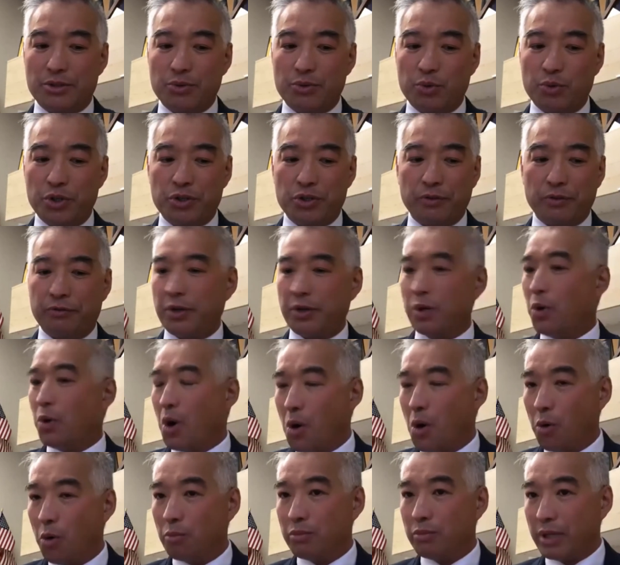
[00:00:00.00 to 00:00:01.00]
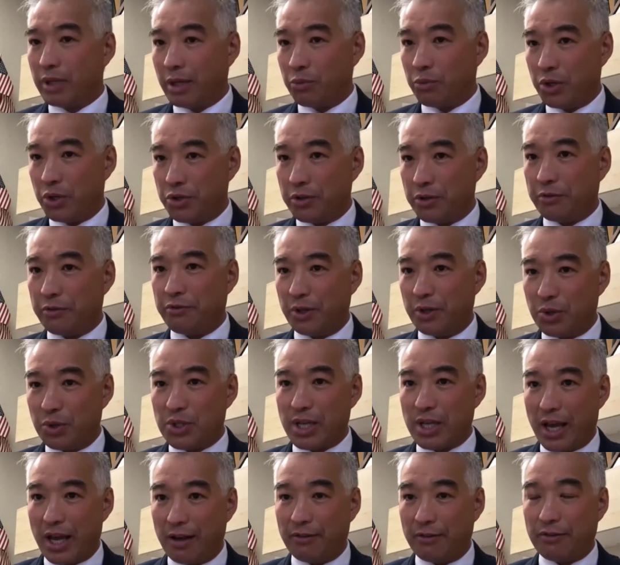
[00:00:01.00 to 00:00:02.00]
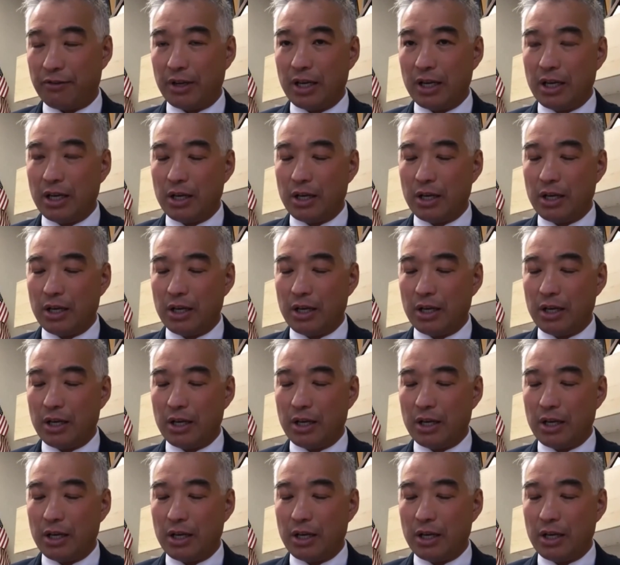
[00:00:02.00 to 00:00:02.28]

we should feel home and we should feel safe.